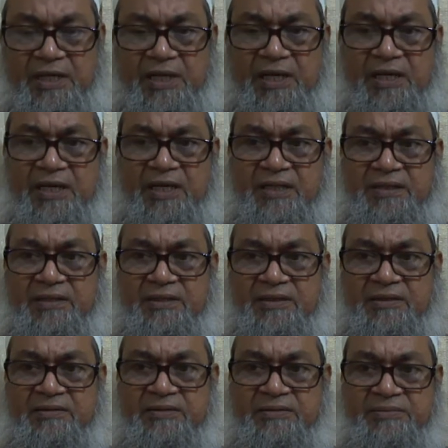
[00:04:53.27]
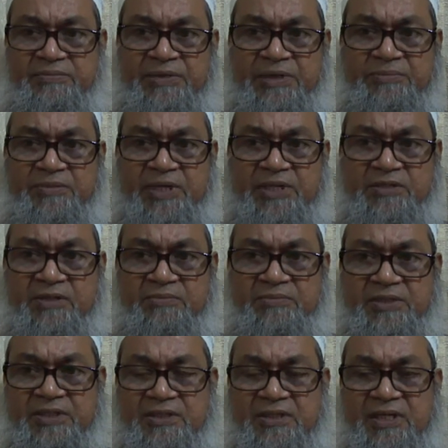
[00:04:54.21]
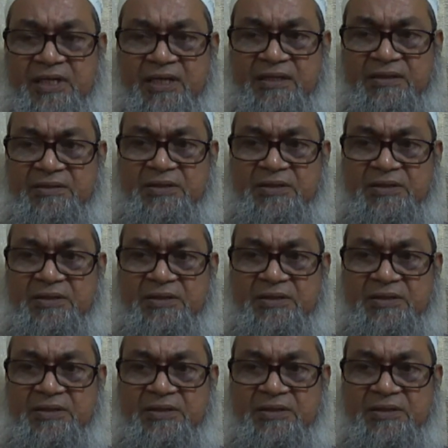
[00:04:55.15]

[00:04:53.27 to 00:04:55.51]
And the members of this drug